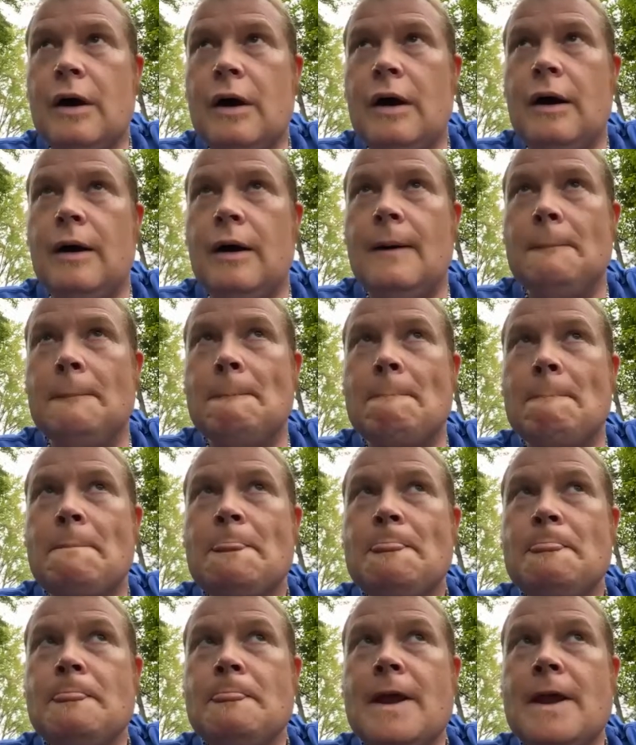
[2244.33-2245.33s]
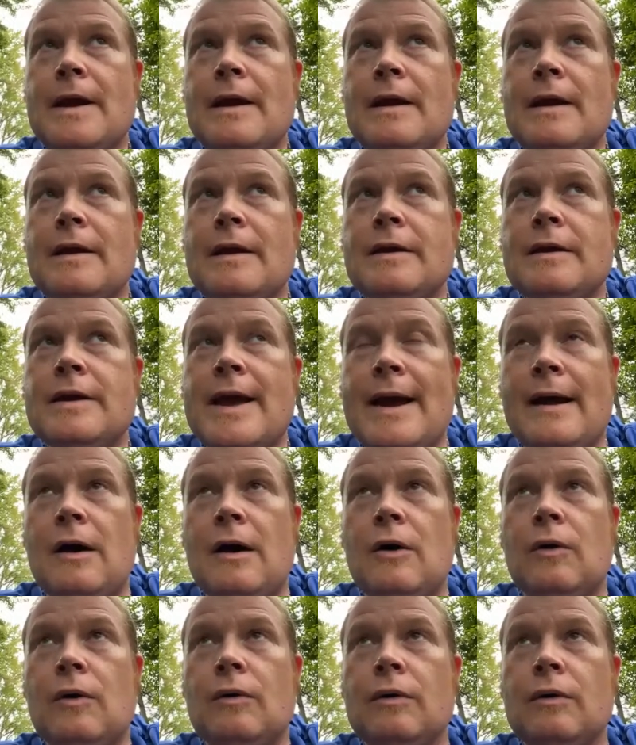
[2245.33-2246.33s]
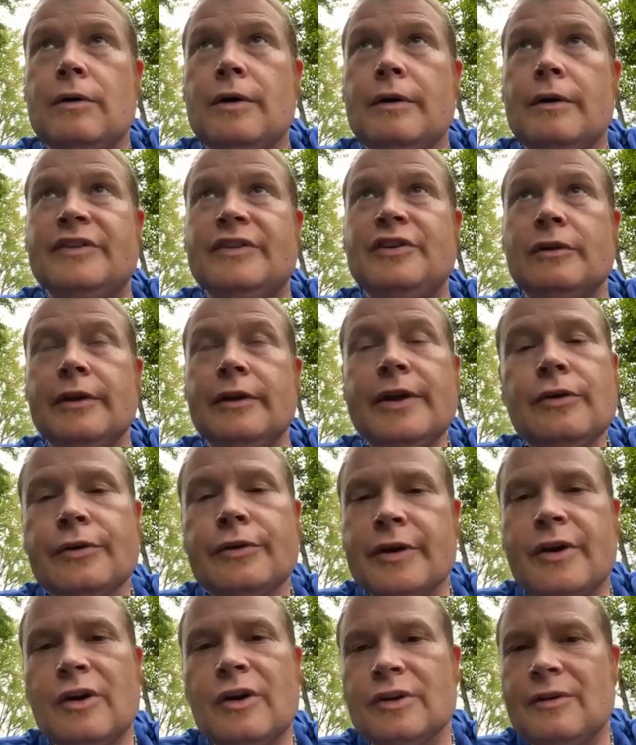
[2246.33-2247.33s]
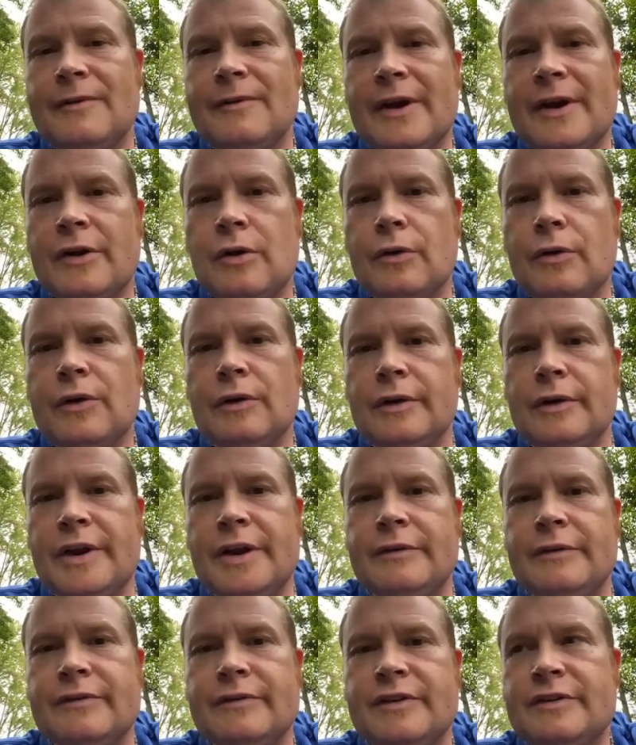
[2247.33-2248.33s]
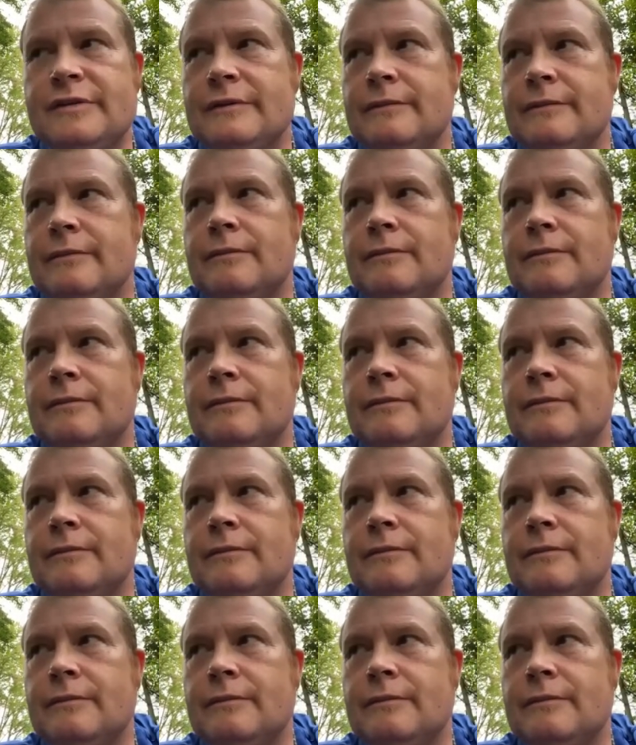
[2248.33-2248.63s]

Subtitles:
Um, Now, it's illegal to cultivate cocoa leaves